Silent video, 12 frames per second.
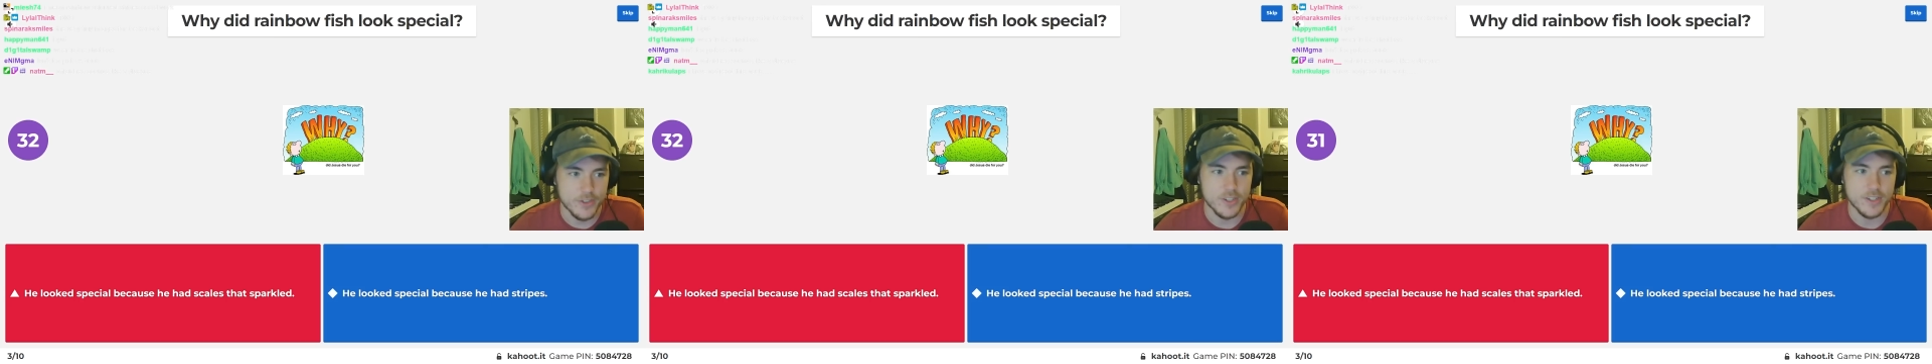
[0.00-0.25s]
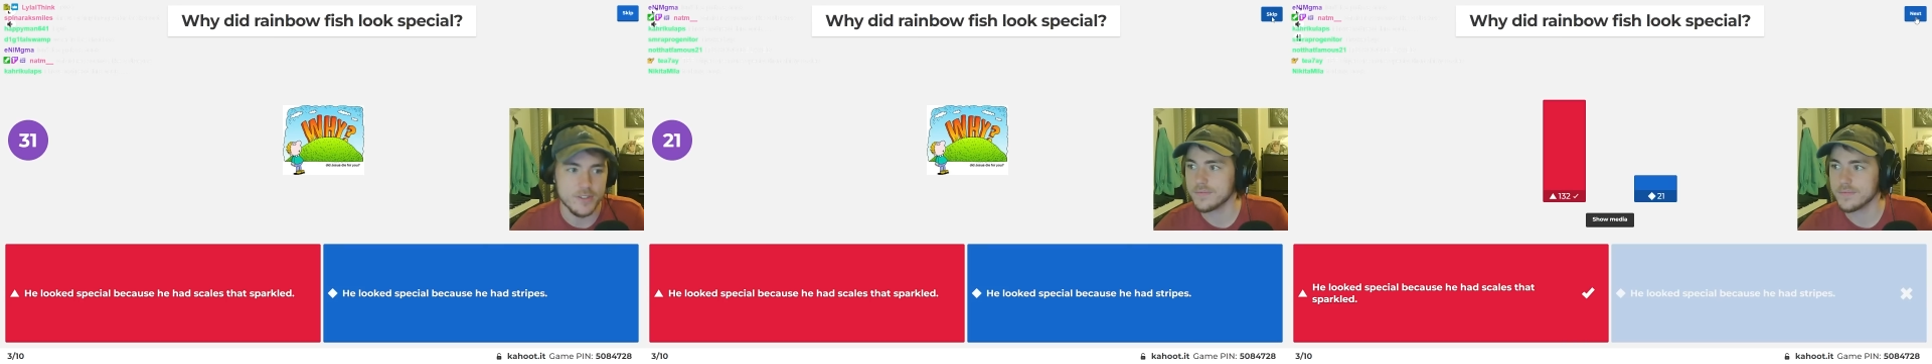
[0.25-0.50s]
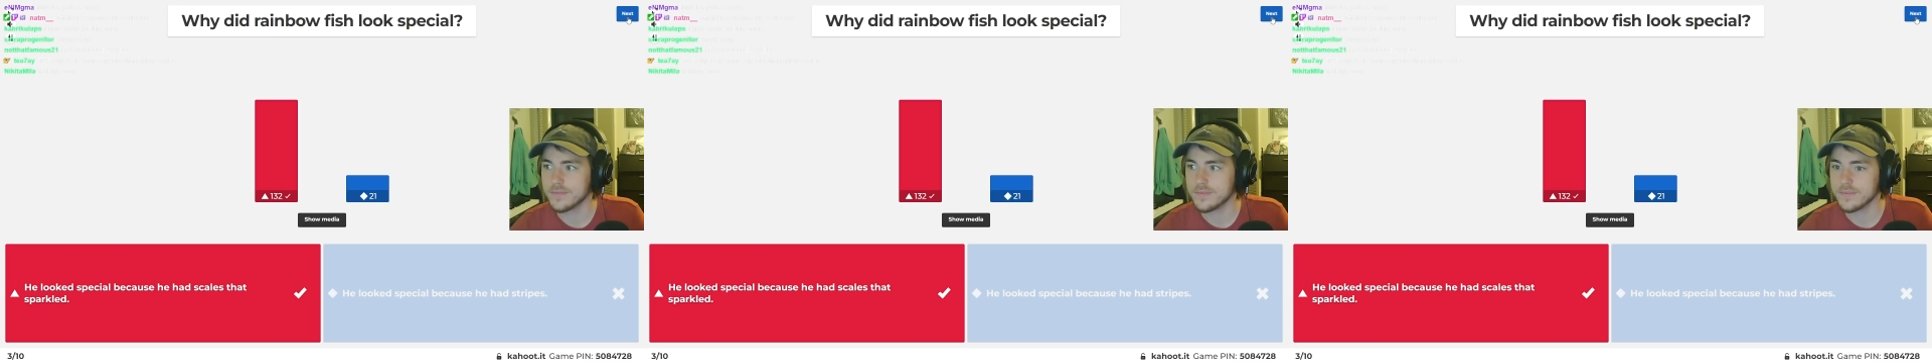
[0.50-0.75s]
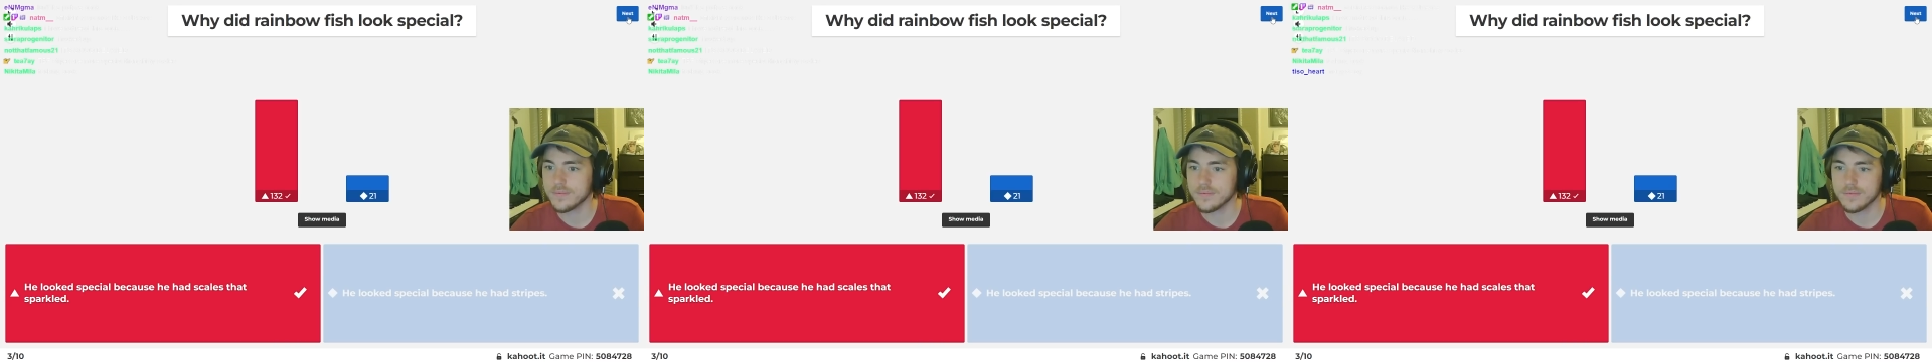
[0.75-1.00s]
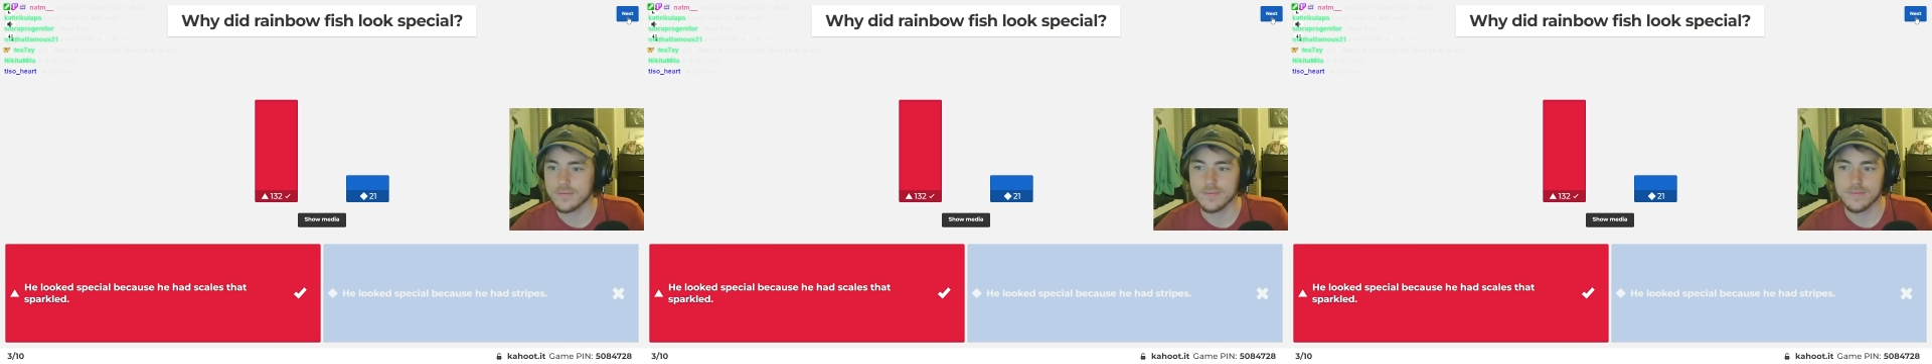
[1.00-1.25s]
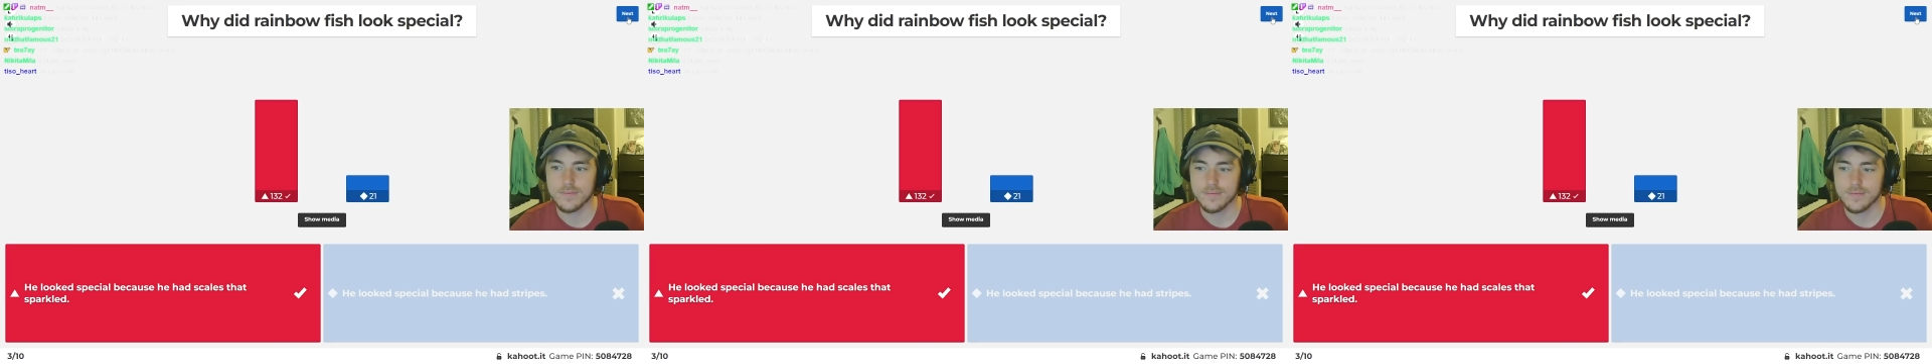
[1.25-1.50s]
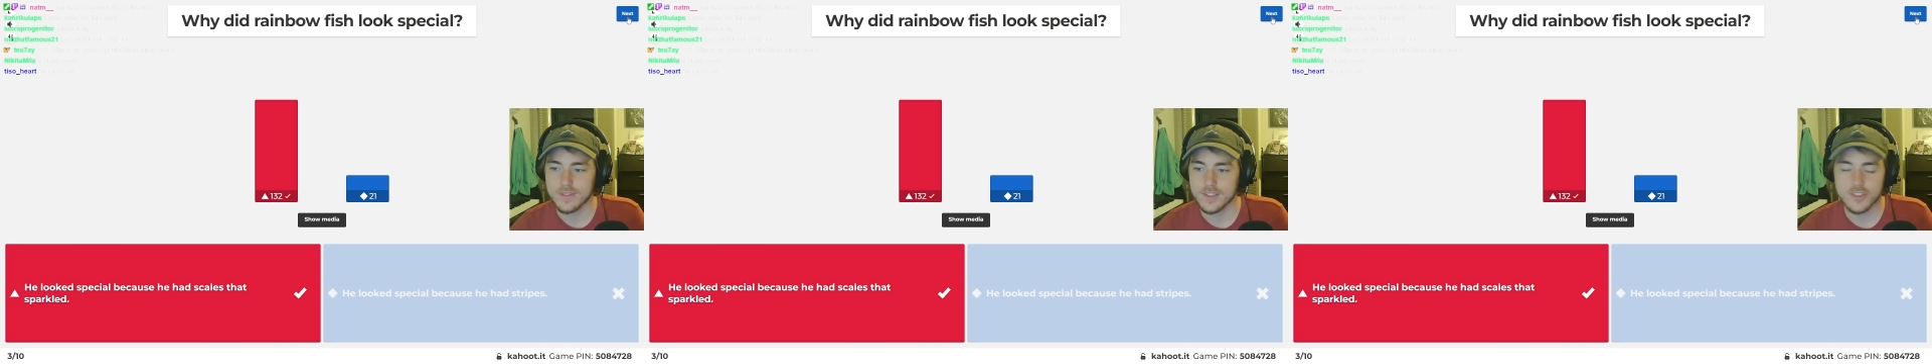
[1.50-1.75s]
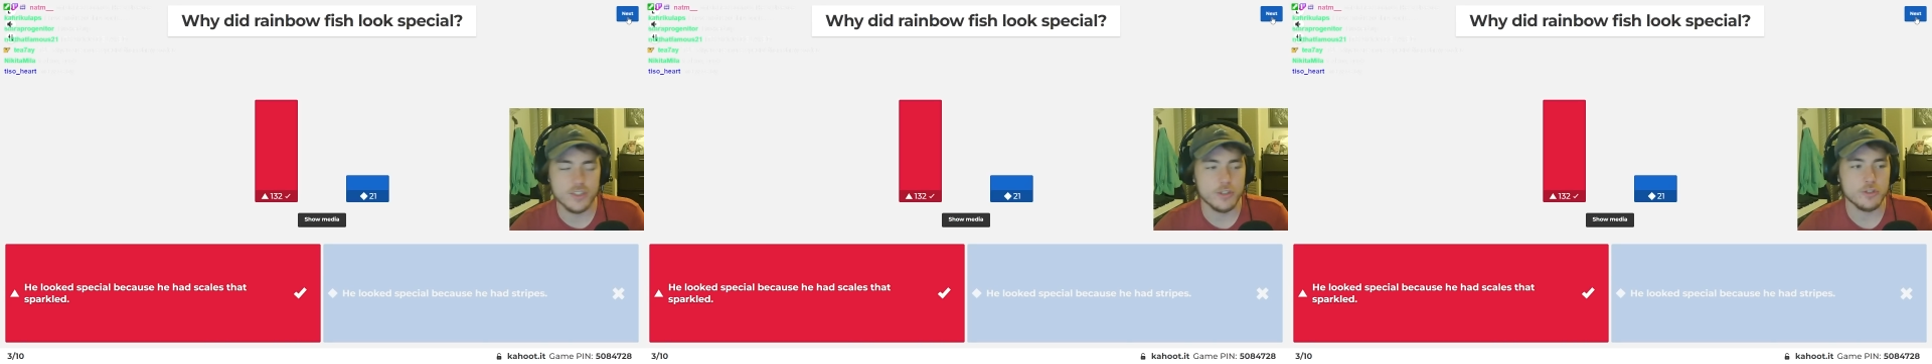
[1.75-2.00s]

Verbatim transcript: you know? Still